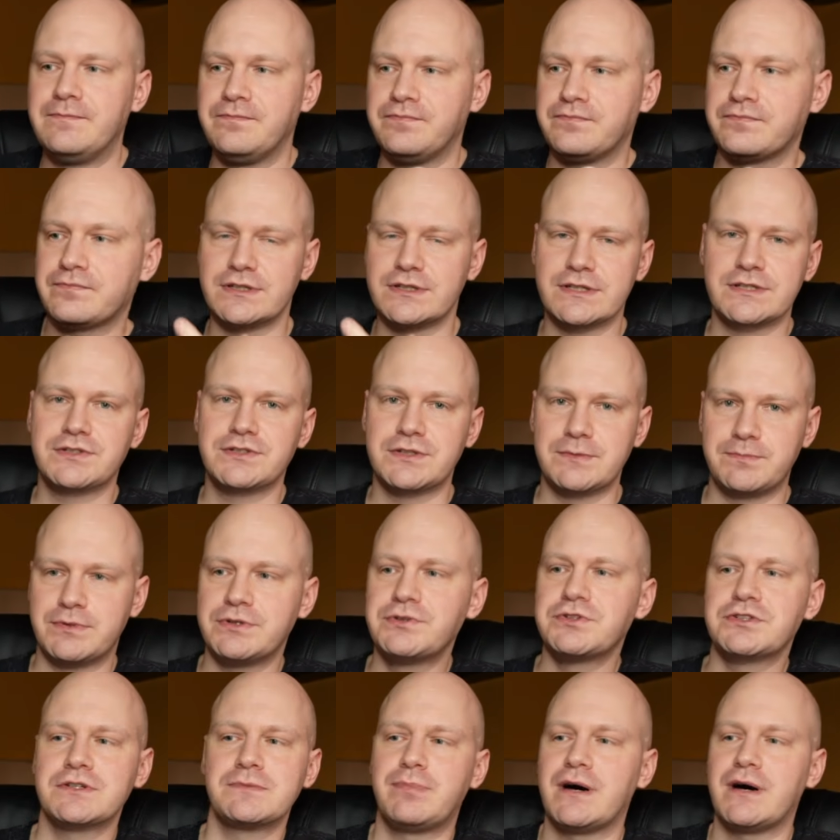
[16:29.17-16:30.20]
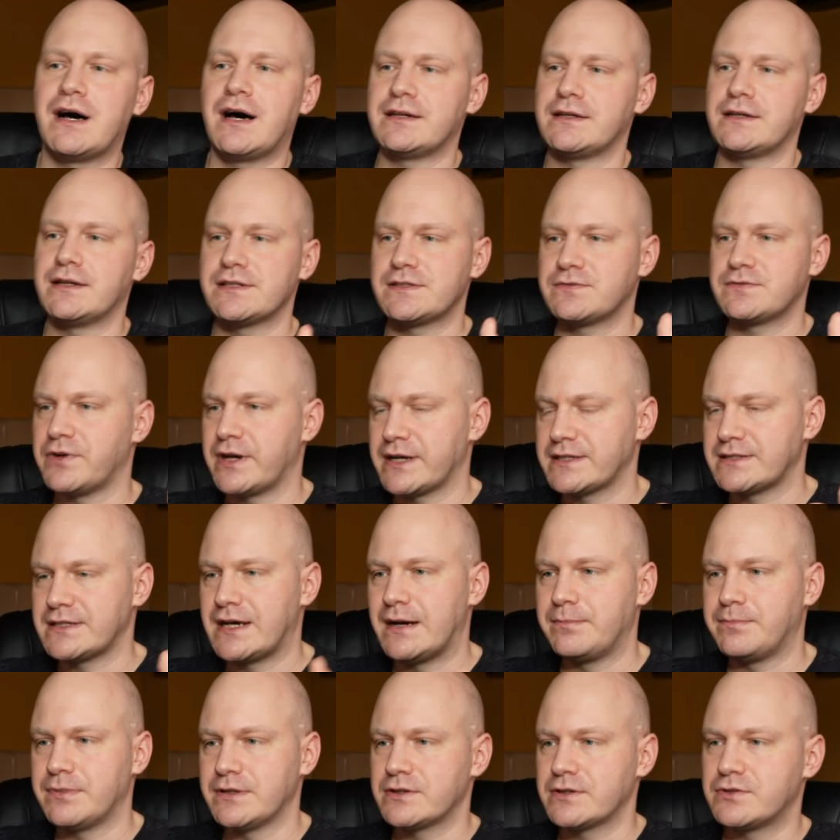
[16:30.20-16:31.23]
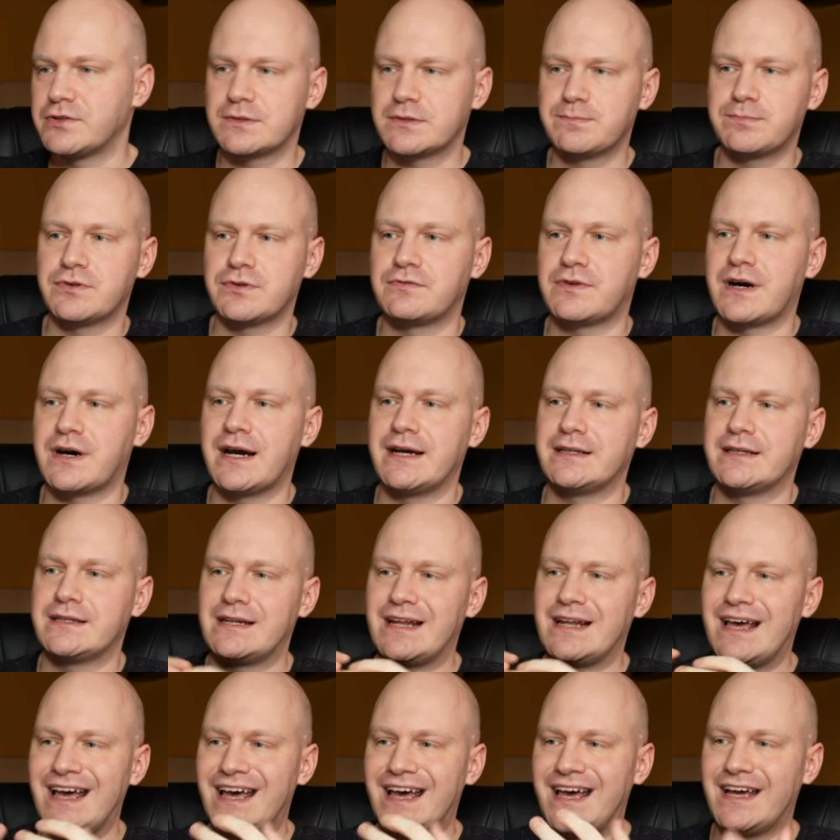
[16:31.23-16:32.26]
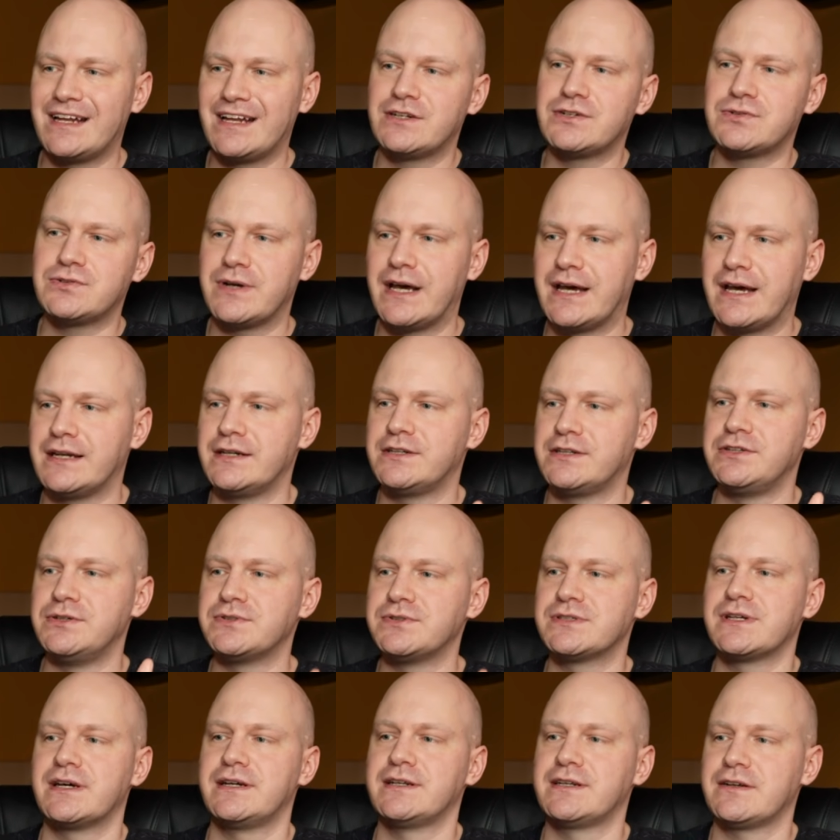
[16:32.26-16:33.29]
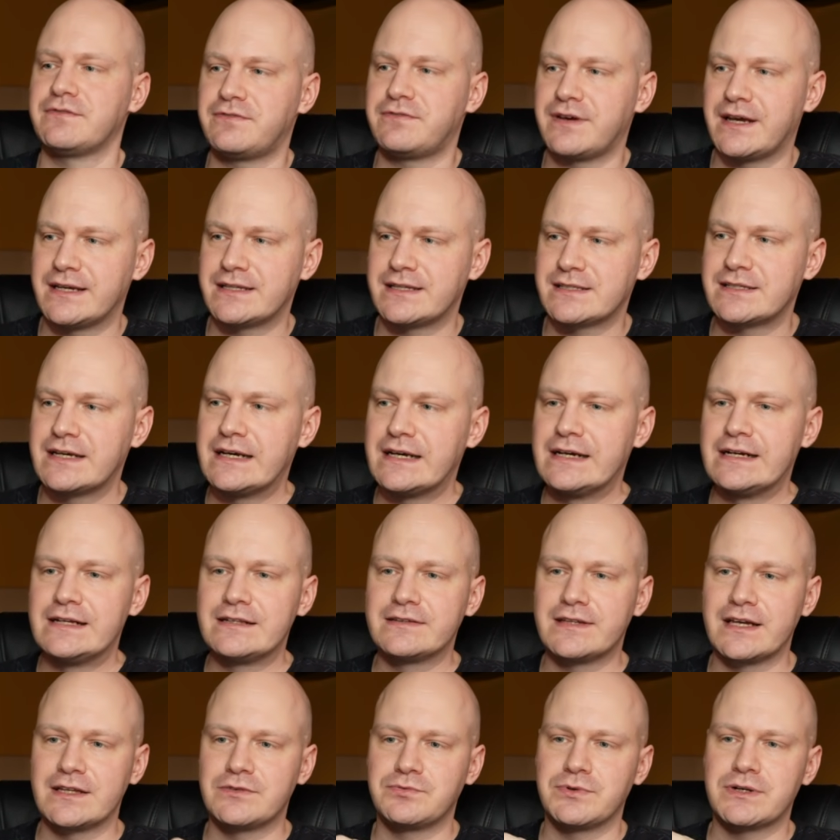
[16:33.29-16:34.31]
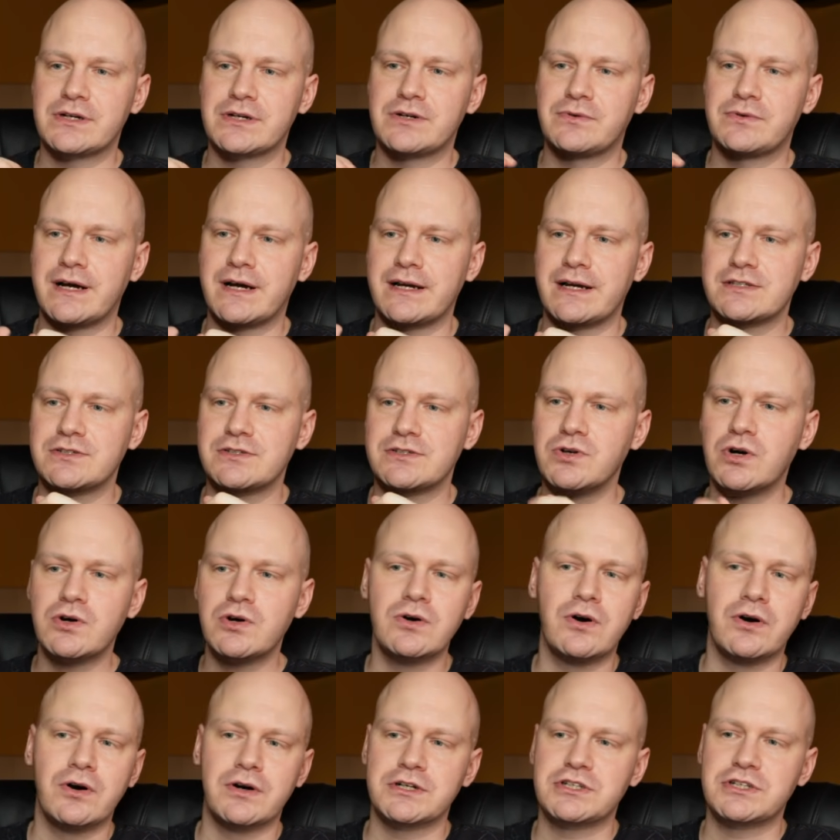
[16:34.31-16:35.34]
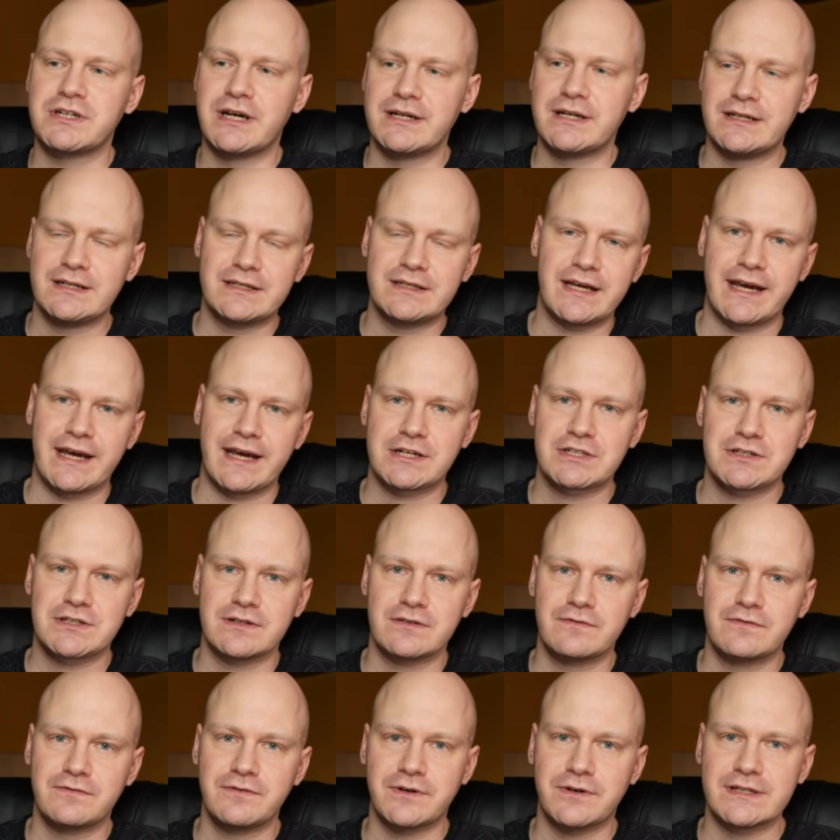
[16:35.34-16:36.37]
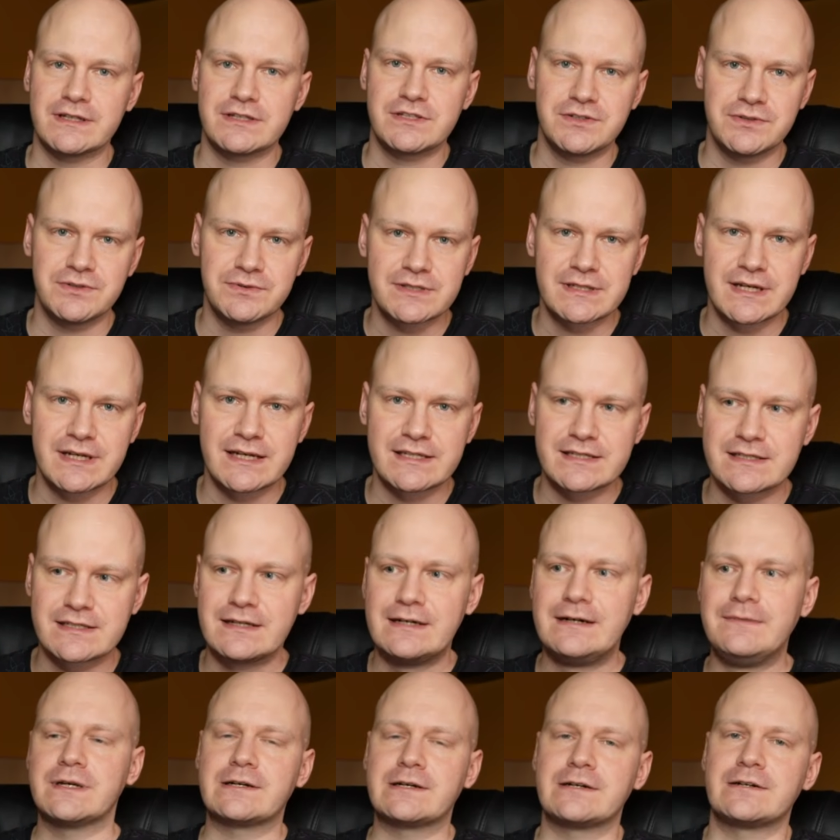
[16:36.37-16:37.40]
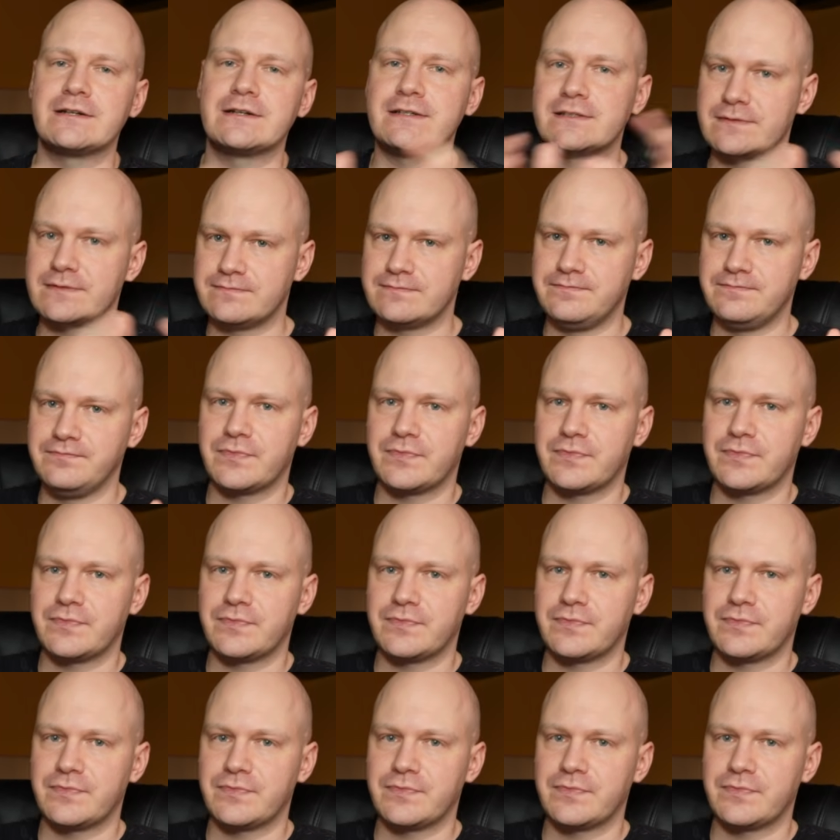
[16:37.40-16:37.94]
So distribution partners, for example, could provide an end-to-end user interface that requires no on-chain interaction for its users because